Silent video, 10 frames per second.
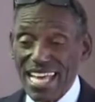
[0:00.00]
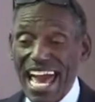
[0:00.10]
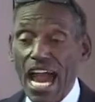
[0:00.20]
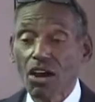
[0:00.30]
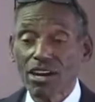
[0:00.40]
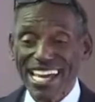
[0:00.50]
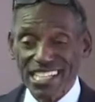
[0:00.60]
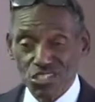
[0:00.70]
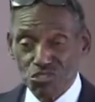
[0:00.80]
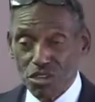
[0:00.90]
our
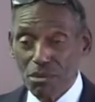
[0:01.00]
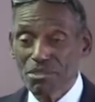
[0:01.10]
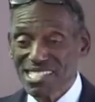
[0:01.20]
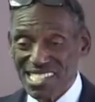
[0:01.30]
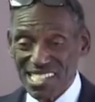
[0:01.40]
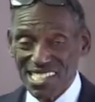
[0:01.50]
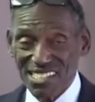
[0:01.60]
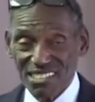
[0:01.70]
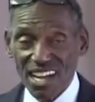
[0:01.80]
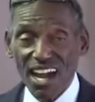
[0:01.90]
extremity is
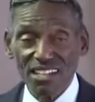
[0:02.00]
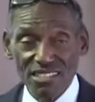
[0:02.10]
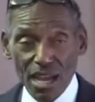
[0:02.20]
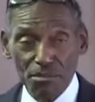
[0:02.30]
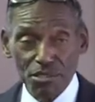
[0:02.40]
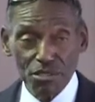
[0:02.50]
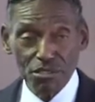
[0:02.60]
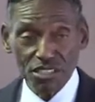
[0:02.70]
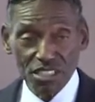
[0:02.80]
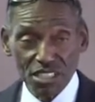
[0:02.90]
God's
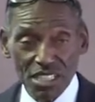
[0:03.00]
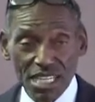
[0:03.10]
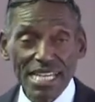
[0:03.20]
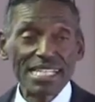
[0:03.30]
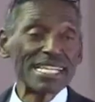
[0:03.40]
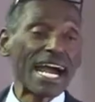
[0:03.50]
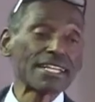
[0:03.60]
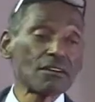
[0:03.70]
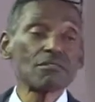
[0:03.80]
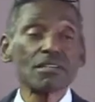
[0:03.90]
opportunity. God
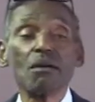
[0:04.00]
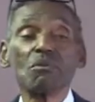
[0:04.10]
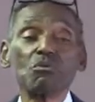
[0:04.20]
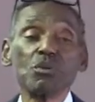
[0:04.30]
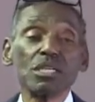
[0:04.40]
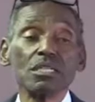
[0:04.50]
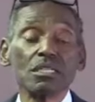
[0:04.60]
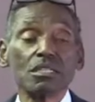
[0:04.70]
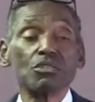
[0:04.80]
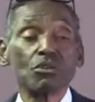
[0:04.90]
don't come when we can
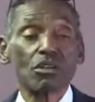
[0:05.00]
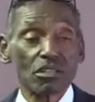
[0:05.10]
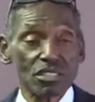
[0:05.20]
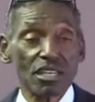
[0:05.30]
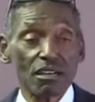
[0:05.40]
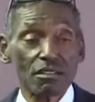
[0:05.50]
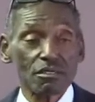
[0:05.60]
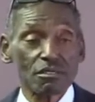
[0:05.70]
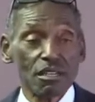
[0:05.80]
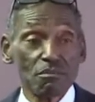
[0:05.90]
do it ourselves,
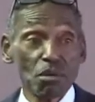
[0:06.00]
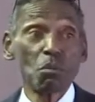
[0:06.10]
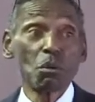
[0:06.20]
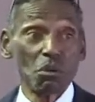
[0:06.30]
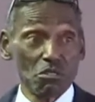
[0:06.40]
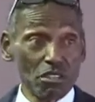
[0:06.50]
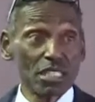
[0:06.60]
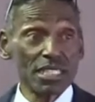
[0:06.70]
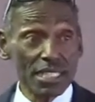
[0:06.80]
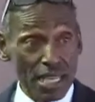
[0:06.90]
but when we really
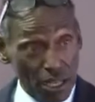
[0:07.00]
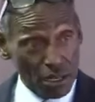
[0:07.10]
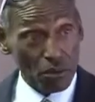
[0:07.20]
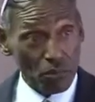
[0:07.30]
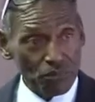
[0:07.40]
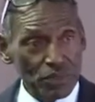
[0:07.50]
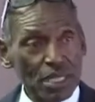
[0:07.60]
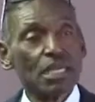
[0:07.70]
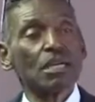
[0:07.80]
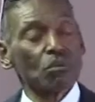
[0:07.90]
need help,
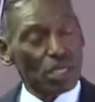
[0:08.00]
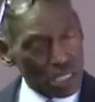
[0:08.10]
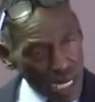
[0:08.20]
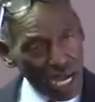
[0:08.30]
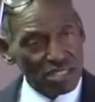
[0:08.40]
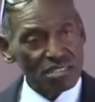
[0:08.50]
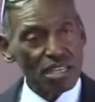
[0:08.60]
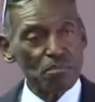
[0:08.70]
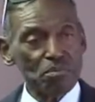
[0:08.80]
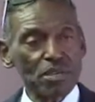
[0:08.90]
when God
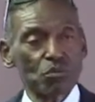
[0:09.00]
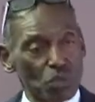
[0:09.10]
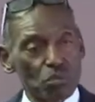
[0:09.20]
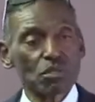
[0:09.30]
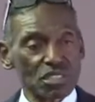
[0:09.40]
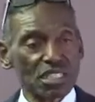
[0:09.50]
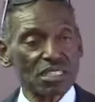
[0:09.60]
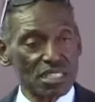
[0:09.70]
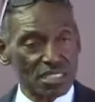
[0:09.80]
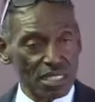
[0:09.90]
step in, we will see
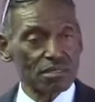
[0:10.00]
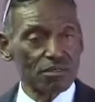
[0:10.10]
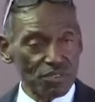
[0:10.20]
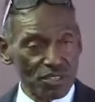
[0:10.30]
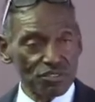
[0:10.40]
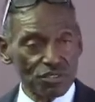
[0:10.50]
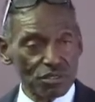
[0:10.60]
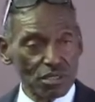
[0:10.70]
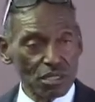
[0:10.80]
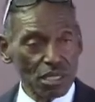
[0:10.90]
His intervention,
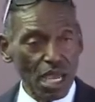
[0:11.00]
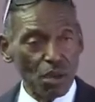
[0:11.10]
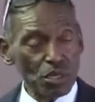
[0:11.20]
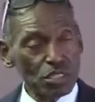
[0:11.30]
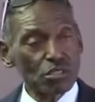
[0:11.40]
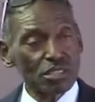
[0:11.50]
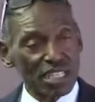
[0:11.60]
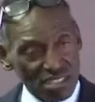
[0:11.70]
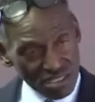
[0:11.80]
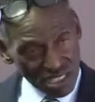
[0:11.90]
and we know that
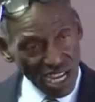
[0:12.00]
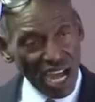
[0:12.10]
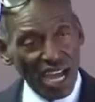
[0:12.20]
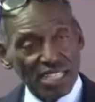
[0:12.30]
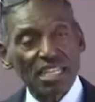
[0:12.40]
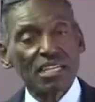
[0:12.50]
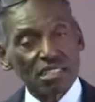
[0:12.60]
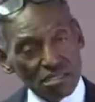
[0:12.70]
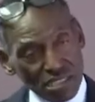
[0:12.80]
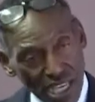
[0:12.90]
it's God
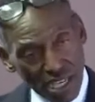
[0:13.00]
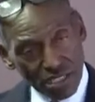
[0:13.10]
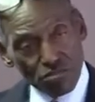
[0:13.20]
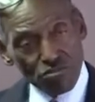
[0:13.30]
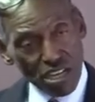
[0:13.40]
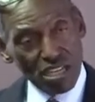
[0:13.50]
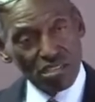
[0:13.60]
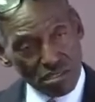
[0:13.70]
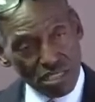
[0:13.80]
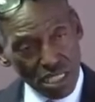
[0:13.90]
taking the
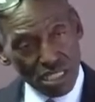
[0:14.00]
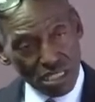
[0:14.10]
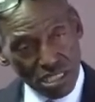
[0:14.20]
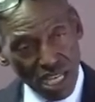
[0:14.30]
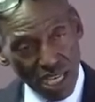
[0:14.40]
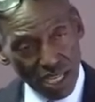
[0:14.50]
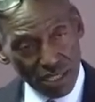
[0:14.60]
reins in His hand.